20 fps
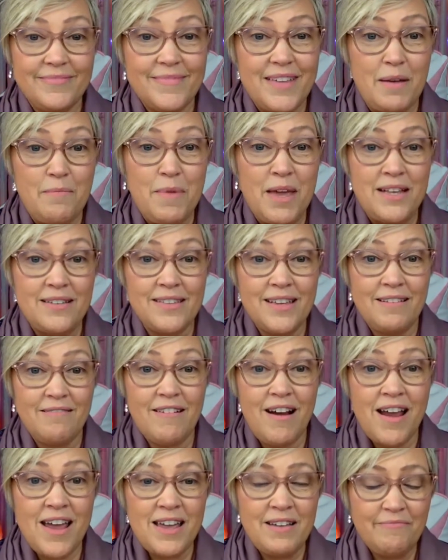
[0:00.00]
Amazing,
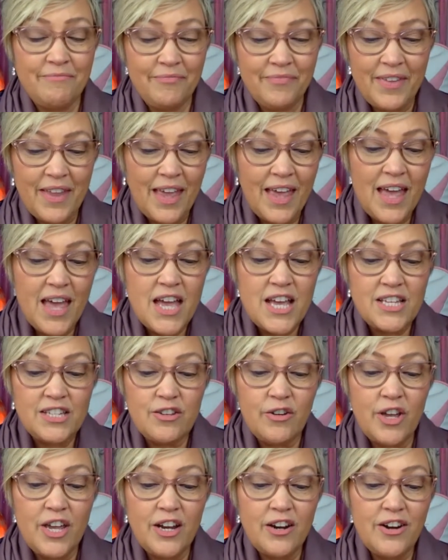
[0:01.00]
right?
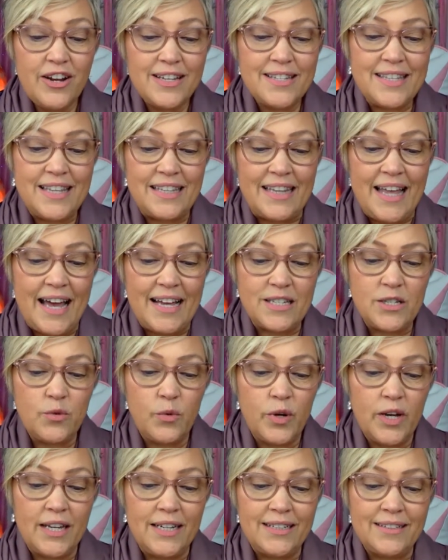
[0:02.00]
So here is the last
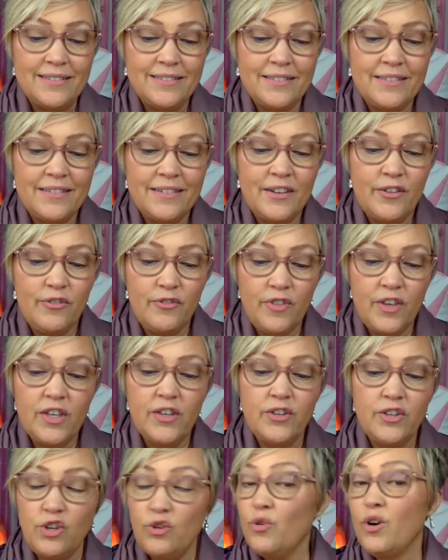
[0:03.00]
one.
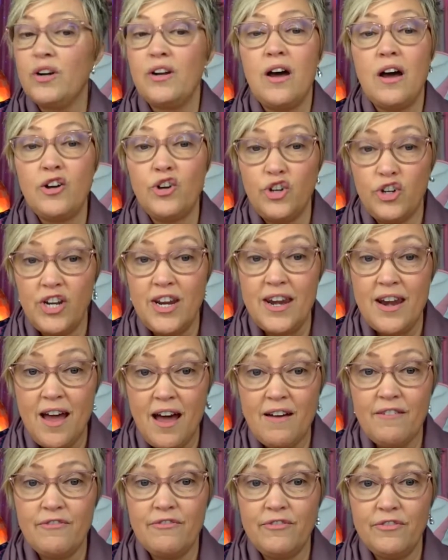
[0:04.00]
Feel you are not good
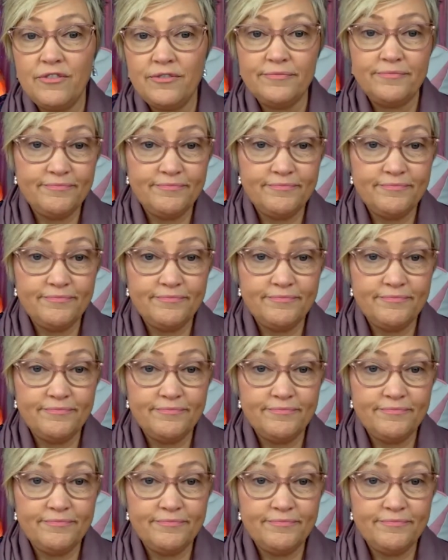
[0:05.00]
enough.